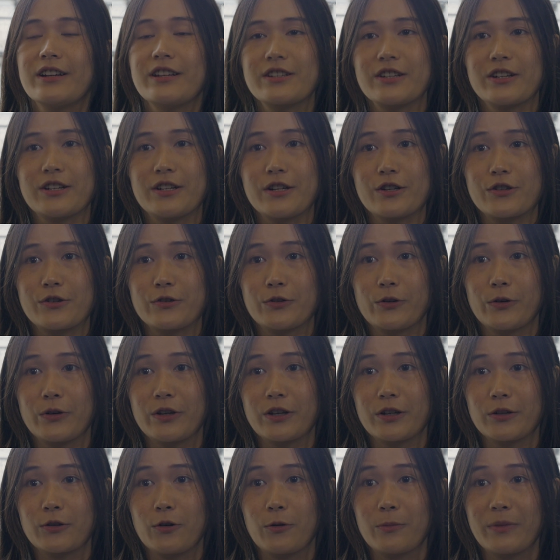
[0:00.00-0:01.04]
International
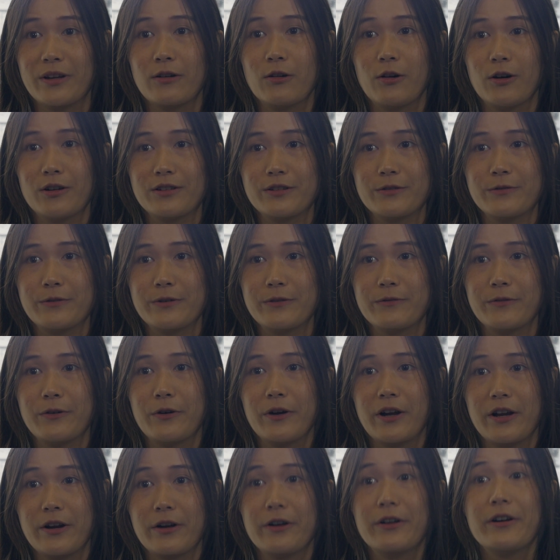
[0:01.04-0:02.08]
Economic Law degree
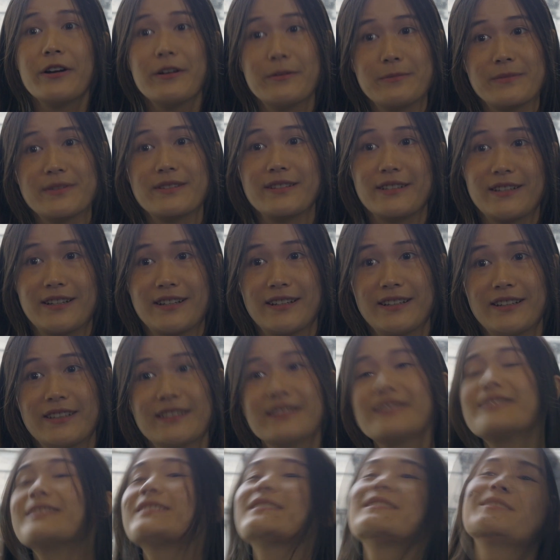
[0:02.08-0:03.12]
for LLM study.
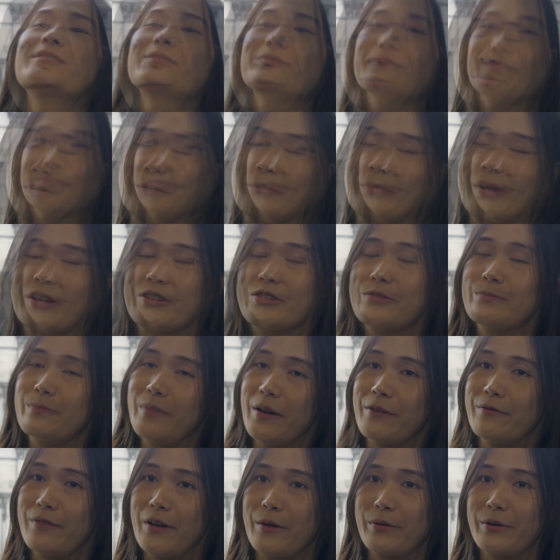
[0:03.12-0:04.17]

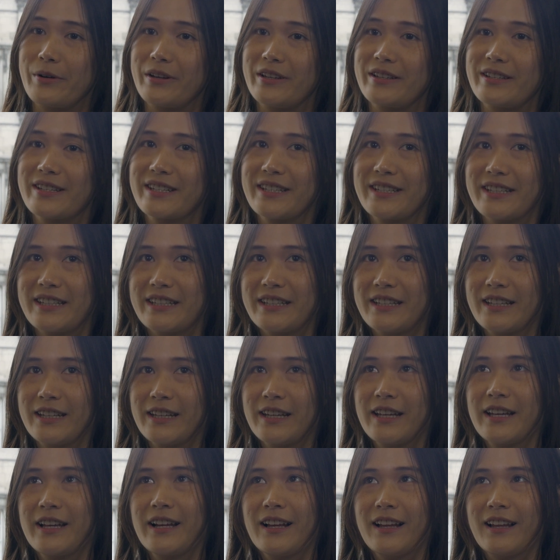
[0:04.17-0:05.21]
My favorite
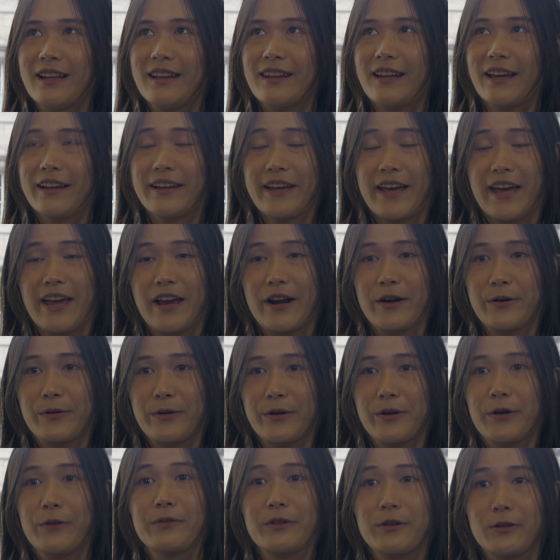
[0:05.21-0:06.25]

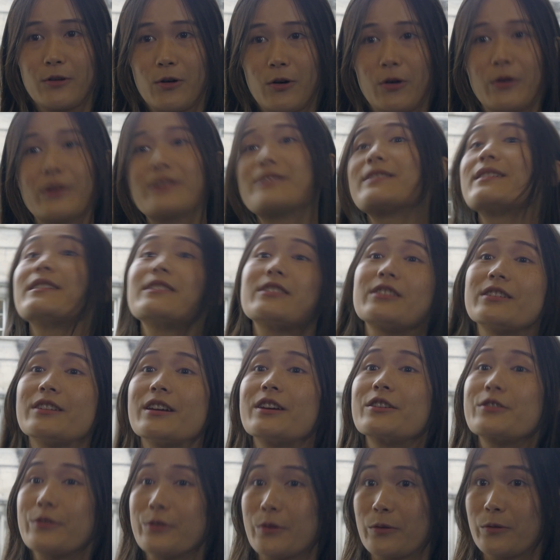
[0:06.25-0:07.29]
area of the law is
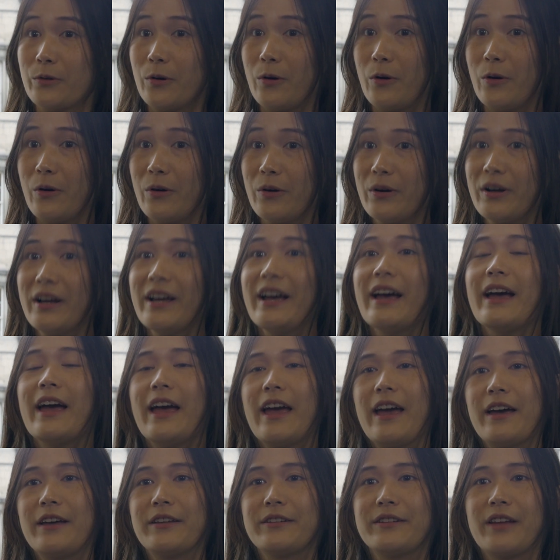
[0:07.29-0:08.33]
international law,
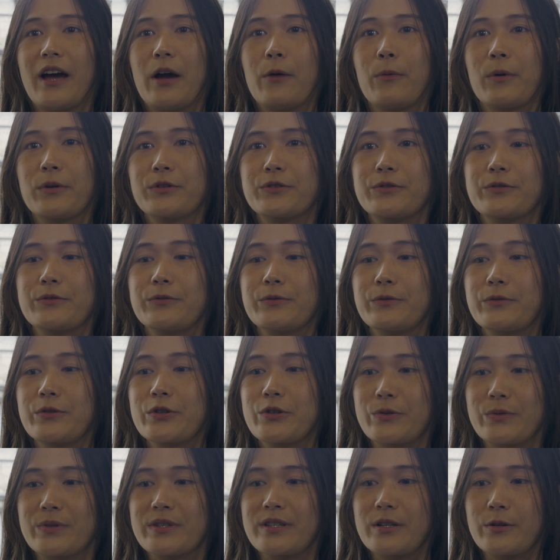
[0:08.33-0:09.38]
and I want to
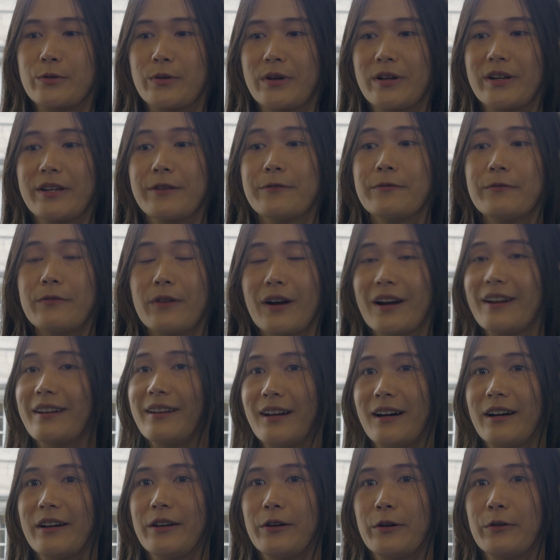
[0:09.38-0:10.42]
choose a really fine
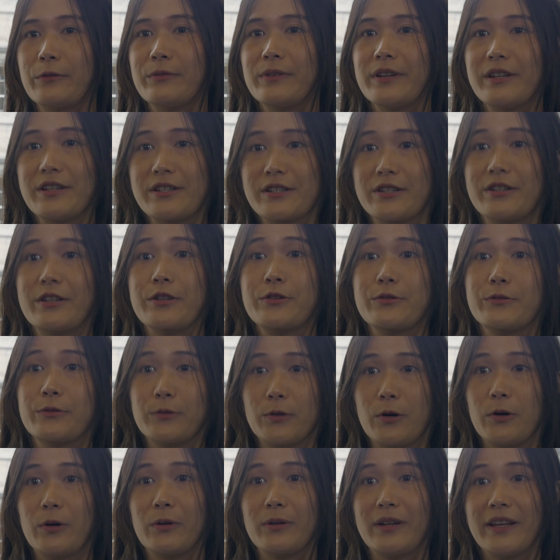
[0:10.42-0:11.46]
line of the international
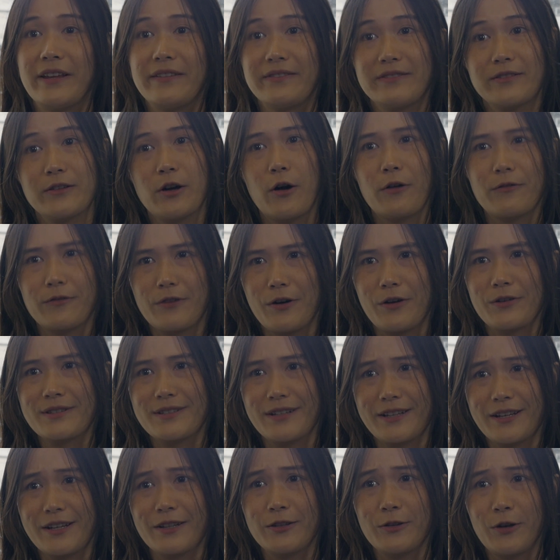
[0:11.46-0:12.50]
law. And of course,
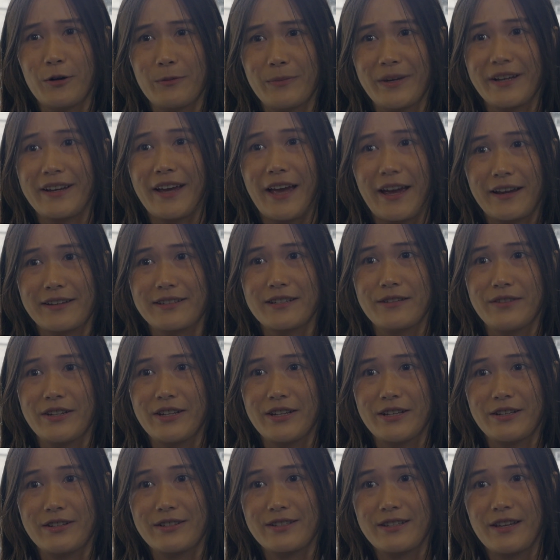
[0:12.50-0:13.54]
the economic
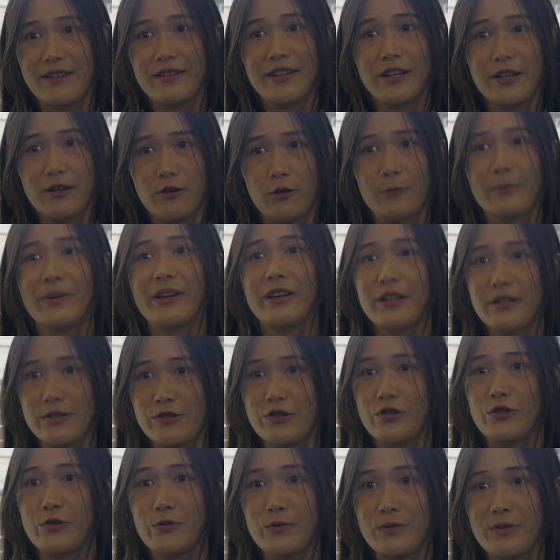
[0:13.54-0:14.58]
activities and economic
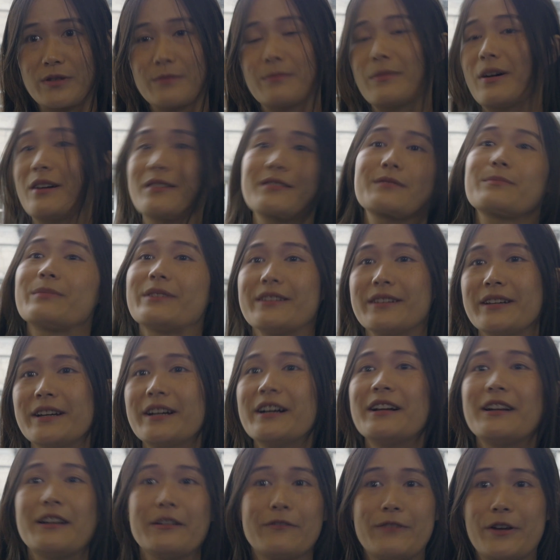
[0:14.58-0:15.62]
issues must be
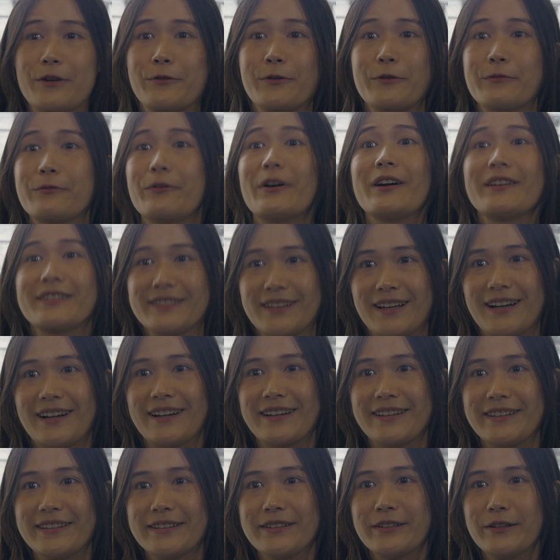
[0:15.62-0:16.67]
the very front
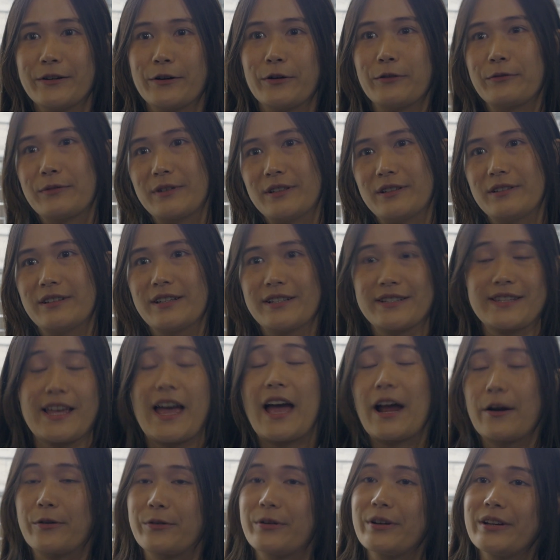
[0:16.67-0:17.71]
line of this
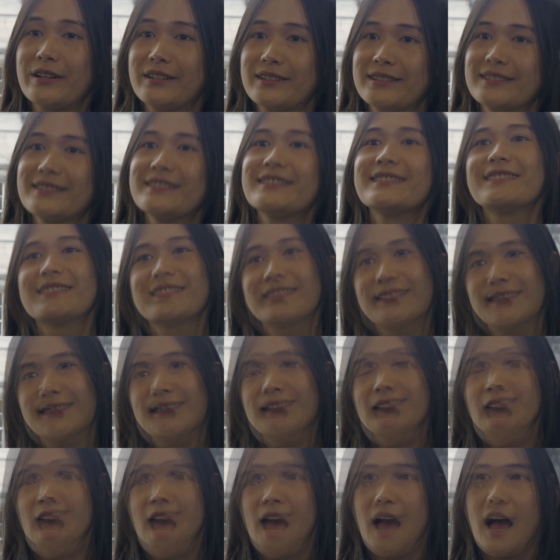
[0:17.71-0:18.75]
area.
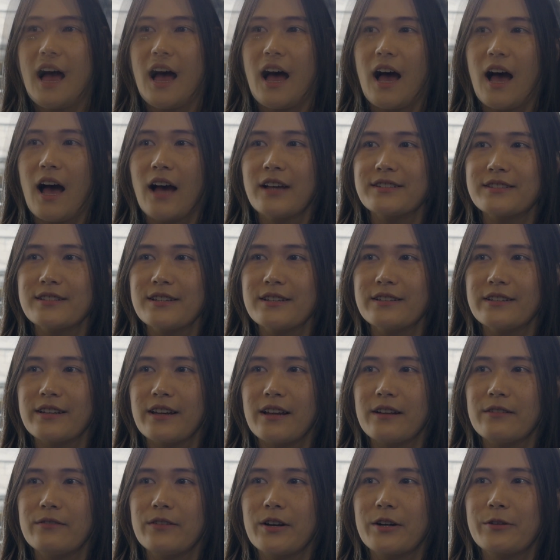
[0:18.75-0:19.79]
I think
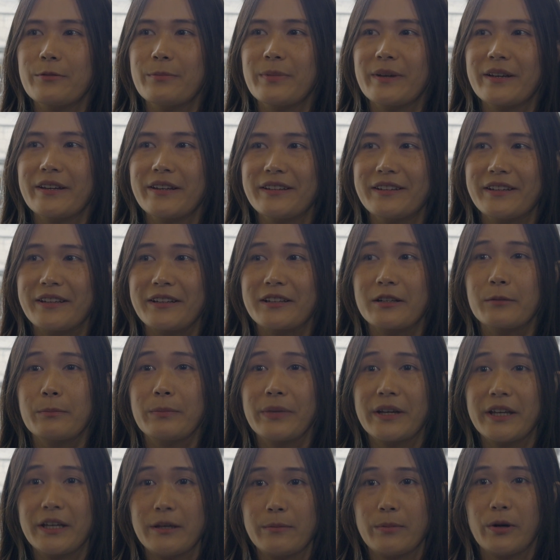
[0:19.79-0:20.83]
at the very beginning, the
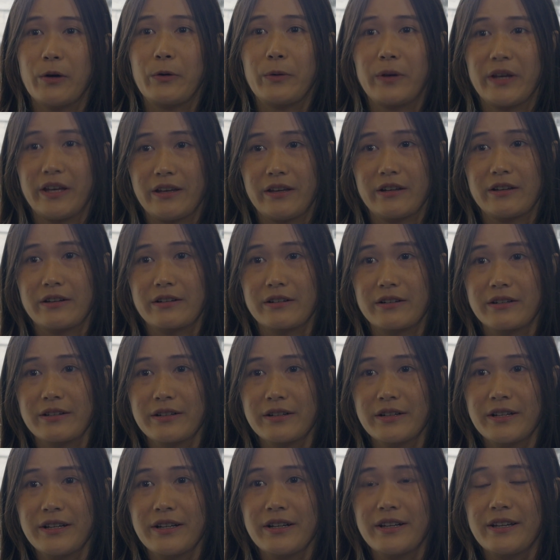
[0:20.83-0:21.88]
people here
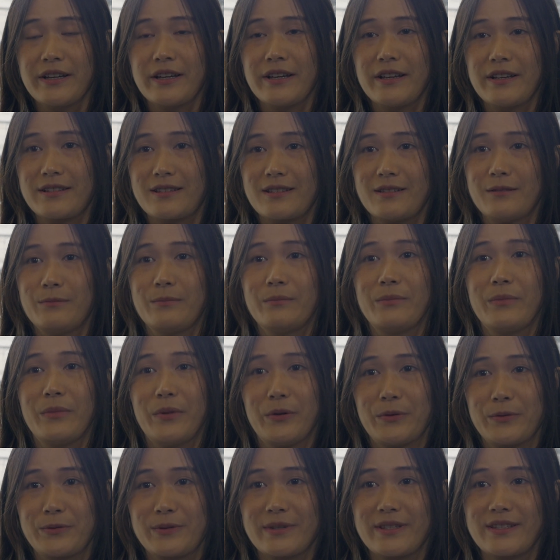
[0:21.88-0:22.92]
is the
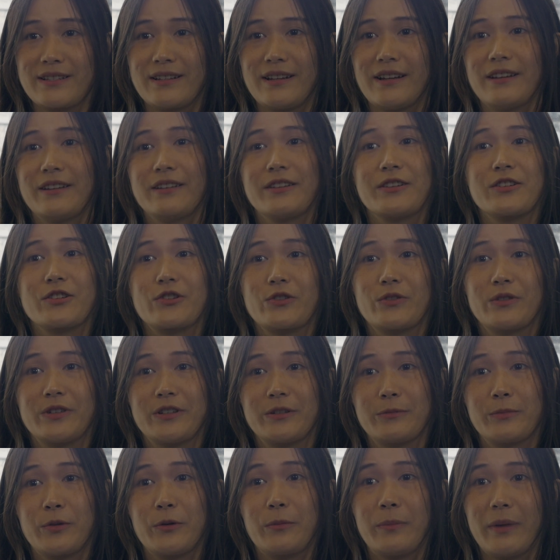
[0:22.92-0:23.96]
most
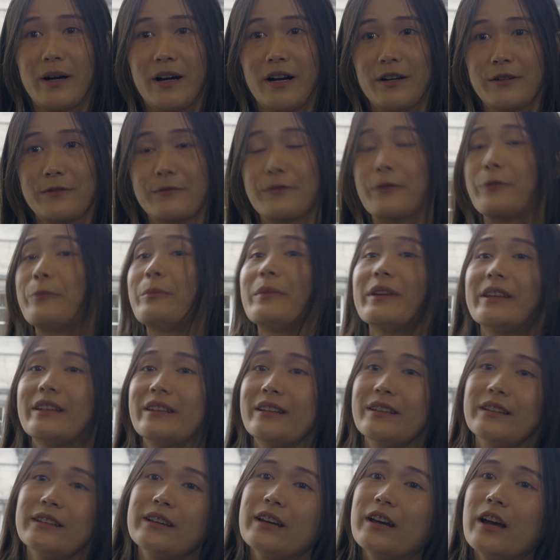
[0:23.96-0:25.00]
enjoyable part for
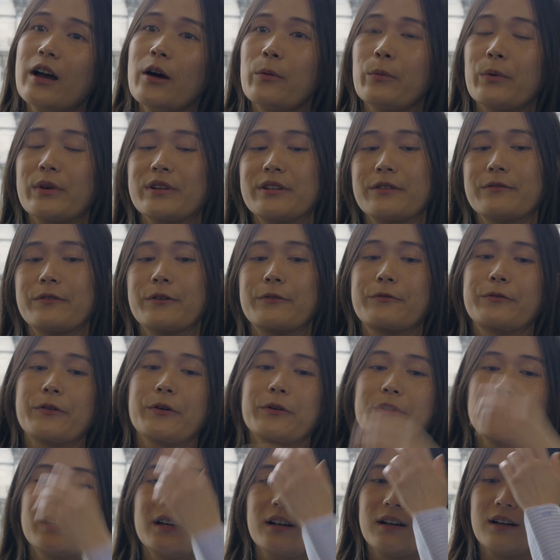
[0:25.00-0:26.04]
me. Whatever
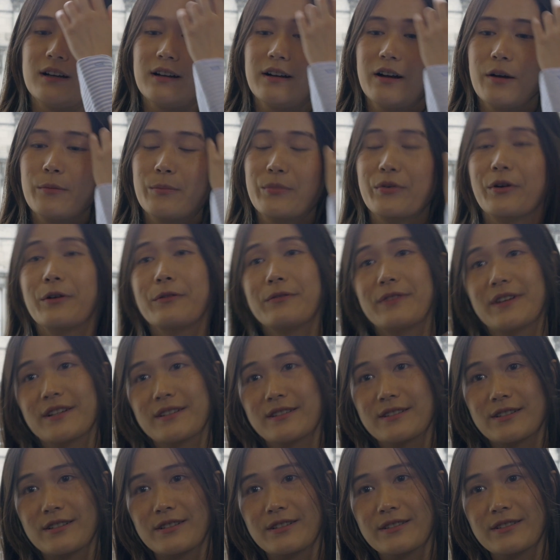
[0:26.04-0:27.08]
from the
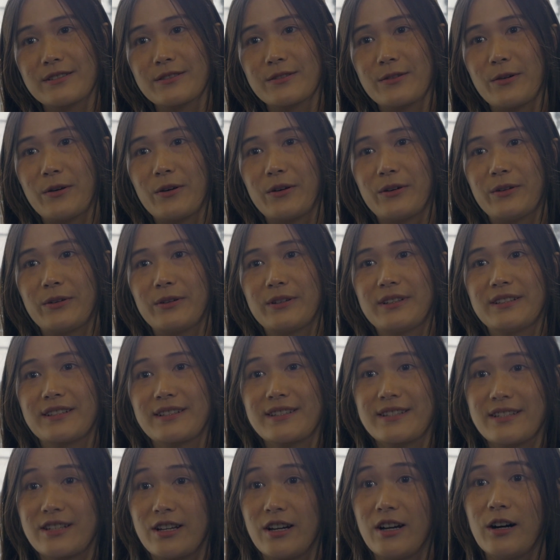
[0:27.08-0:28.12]
professors or the
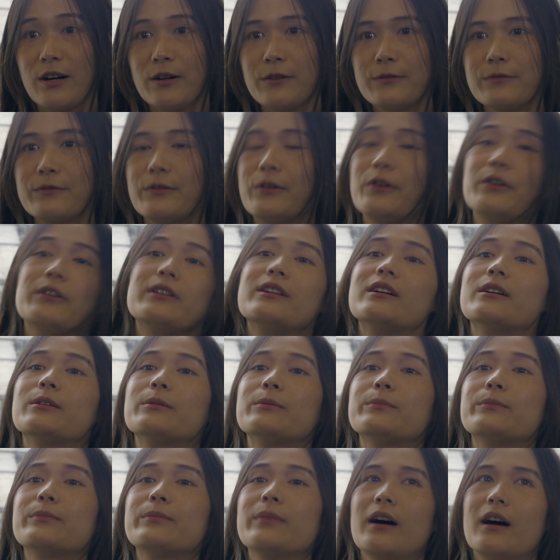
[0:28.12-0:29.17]
staff or
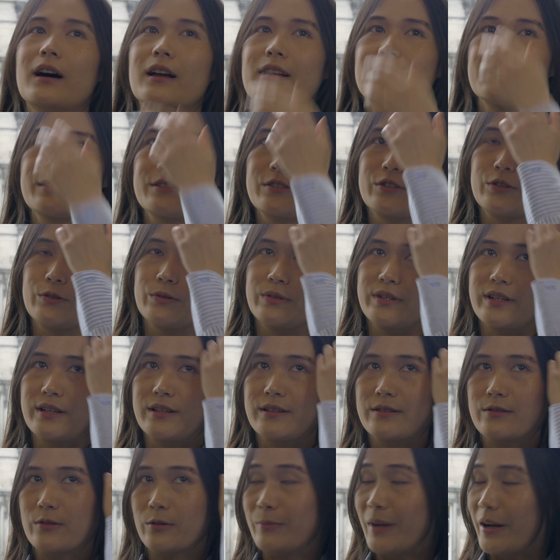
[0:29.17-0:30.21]
the
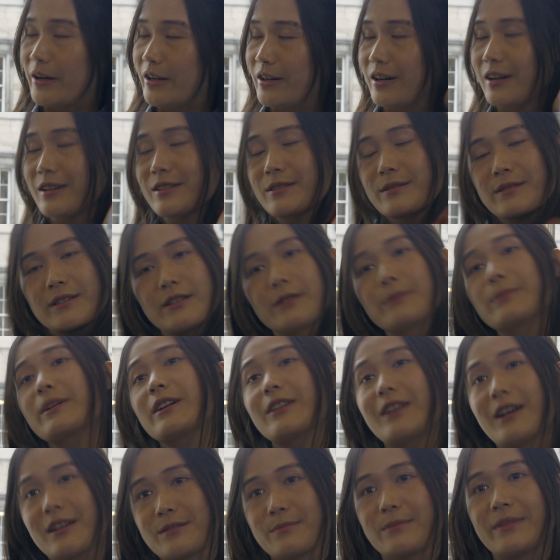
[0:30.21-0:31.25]
students or my
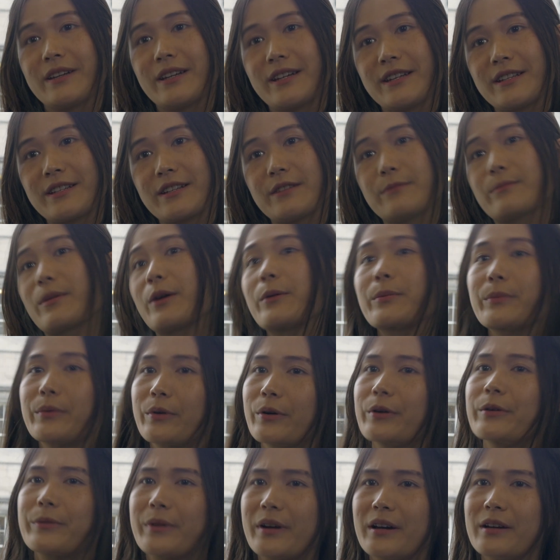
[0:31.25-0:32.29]
classmates in my
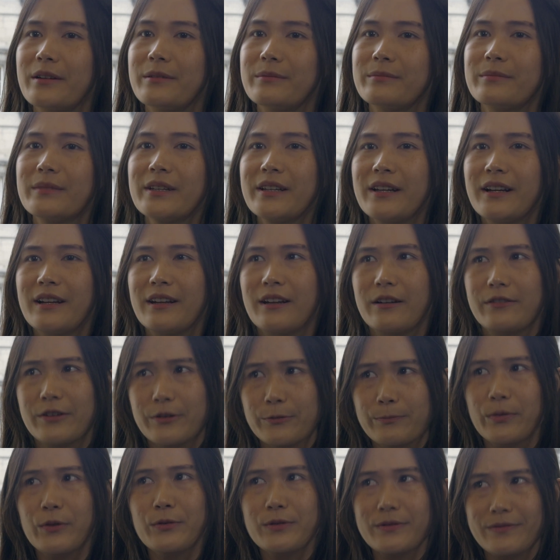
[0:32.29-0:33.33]
program,
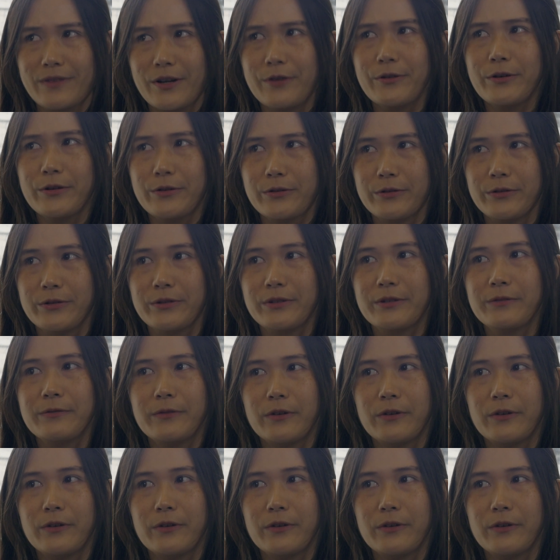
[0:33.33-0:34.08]
they're both very good.